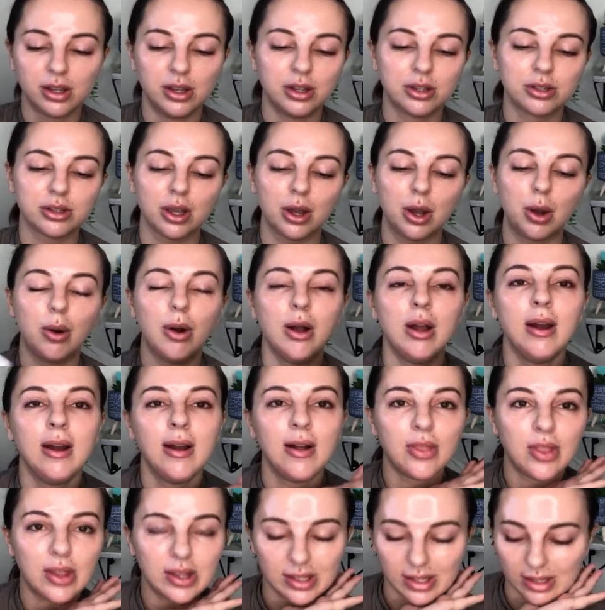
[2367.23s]
So
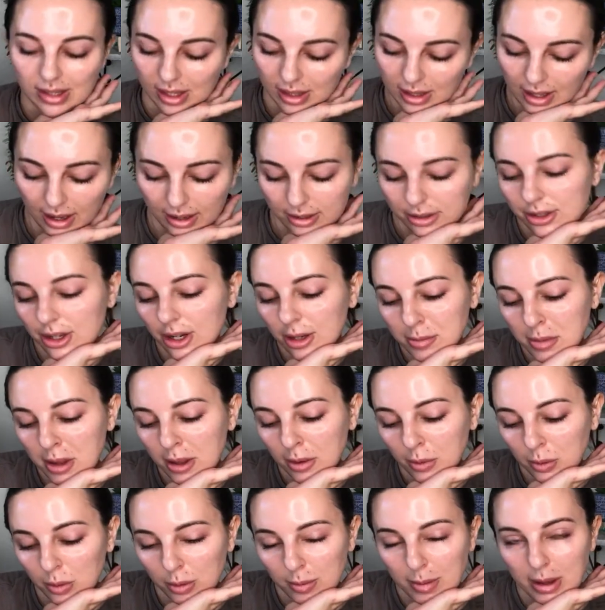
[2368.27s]
this is the last serum I
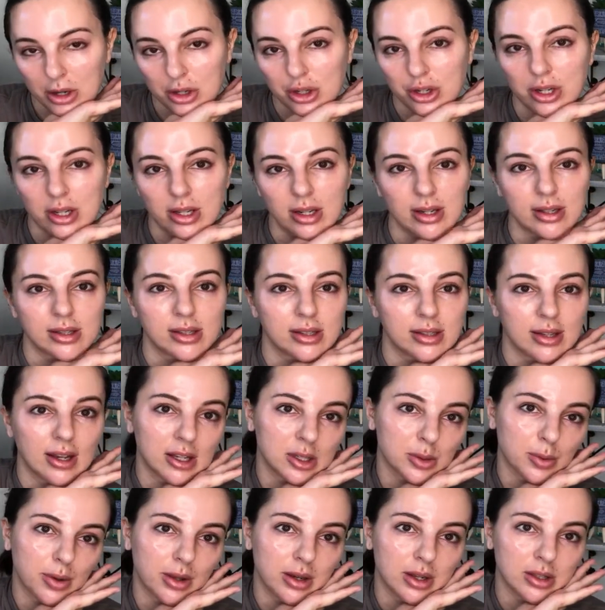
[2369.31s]
will mention. It's a nice
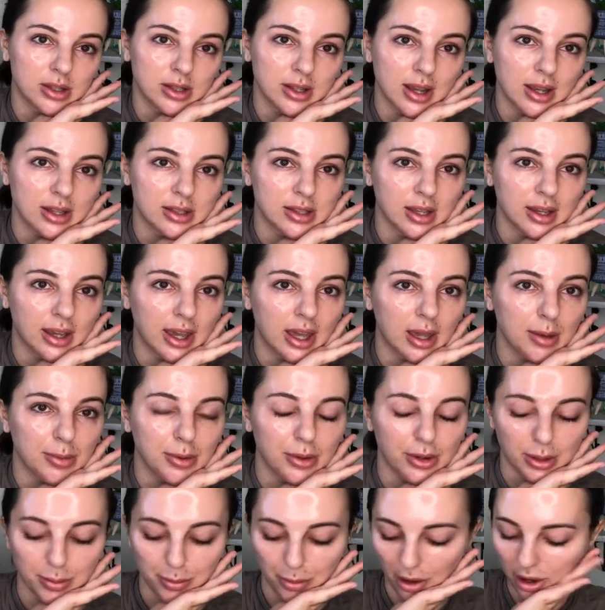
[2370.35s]
one. It's, it's a
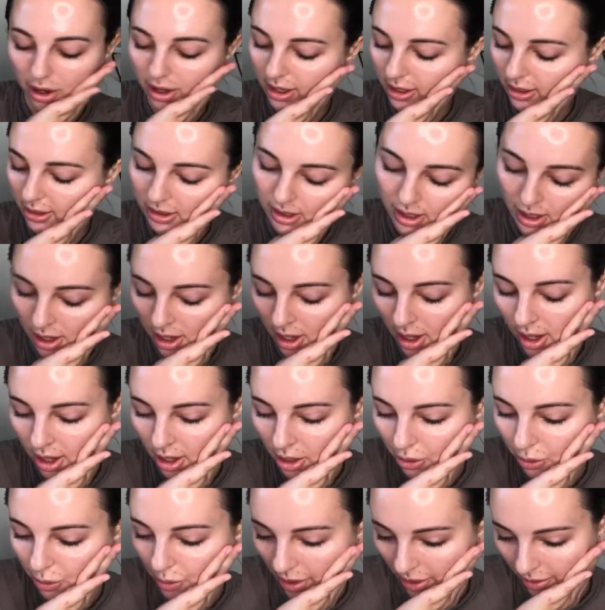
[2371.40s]
K-Beauty product
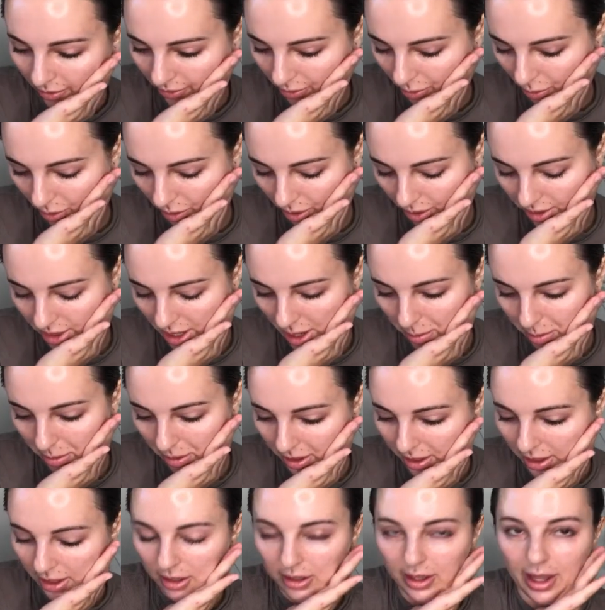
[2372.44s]
great for
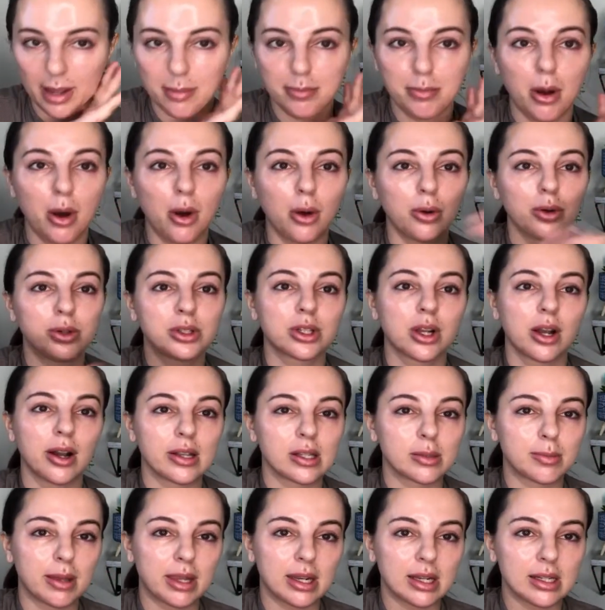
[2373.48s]
doubling like post
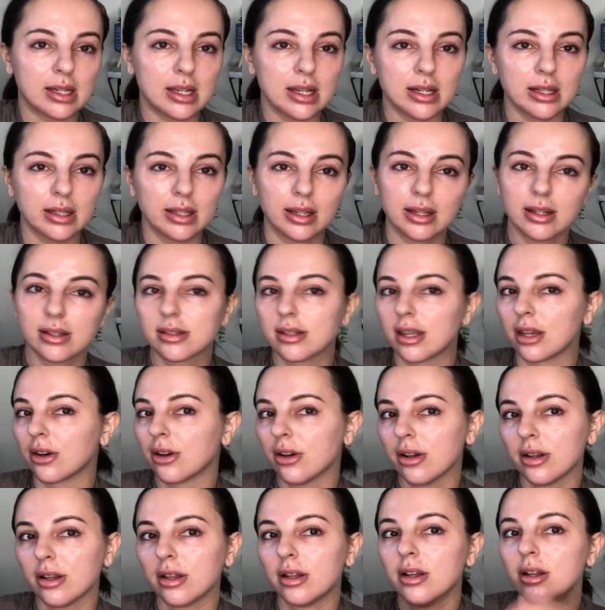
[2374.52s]
cosmetic needling
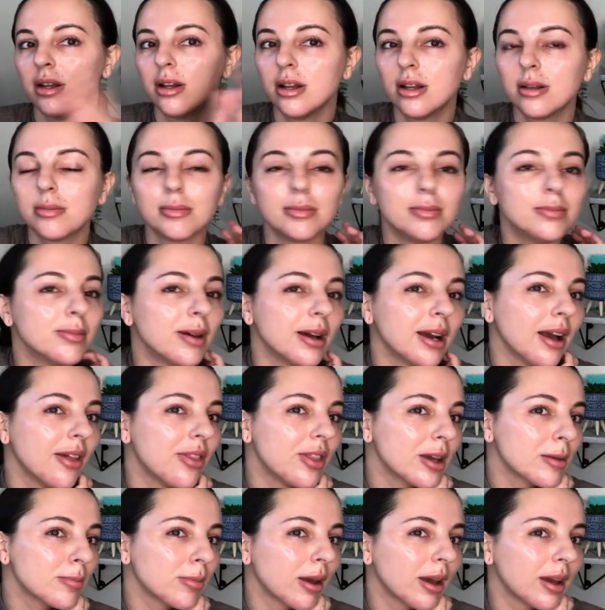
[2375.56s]
etc I
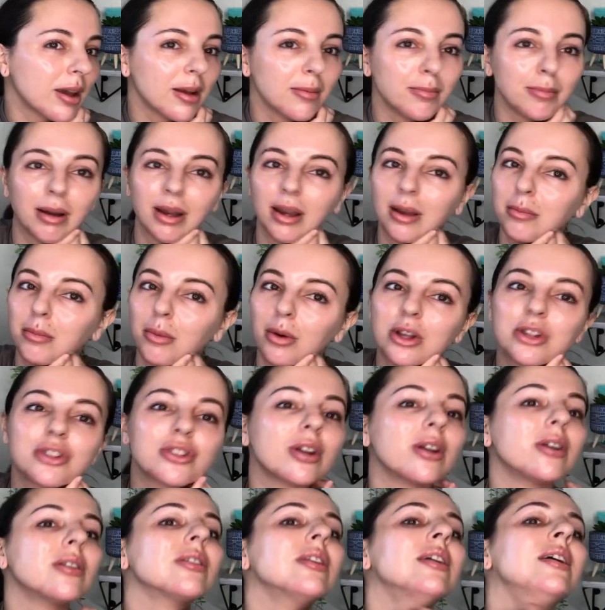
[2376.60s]
think my my moisture
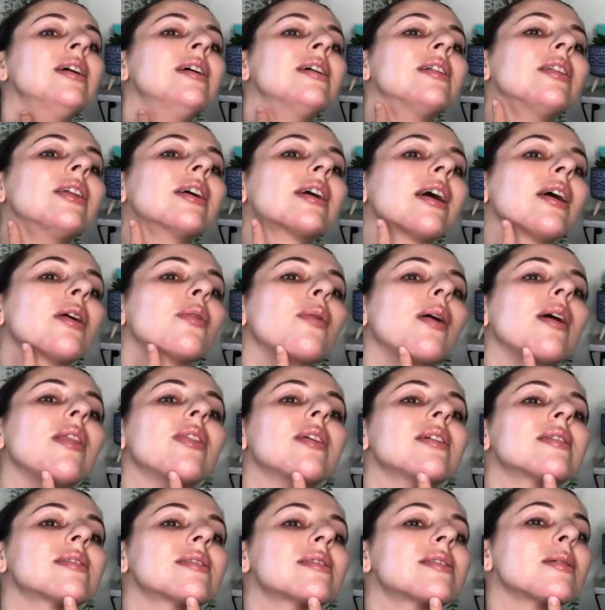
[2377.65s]
look how red
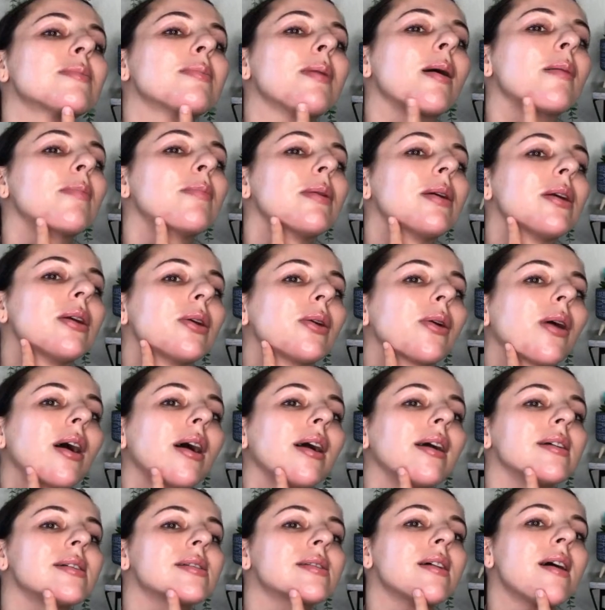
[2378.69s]
this is the puppy you
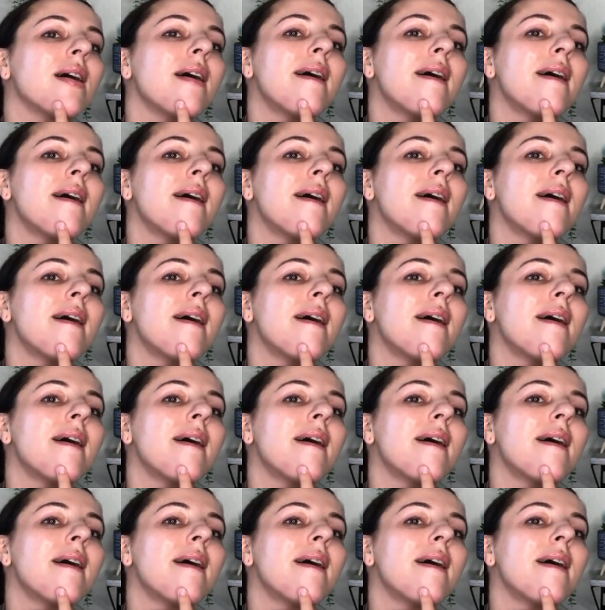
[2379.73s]
guys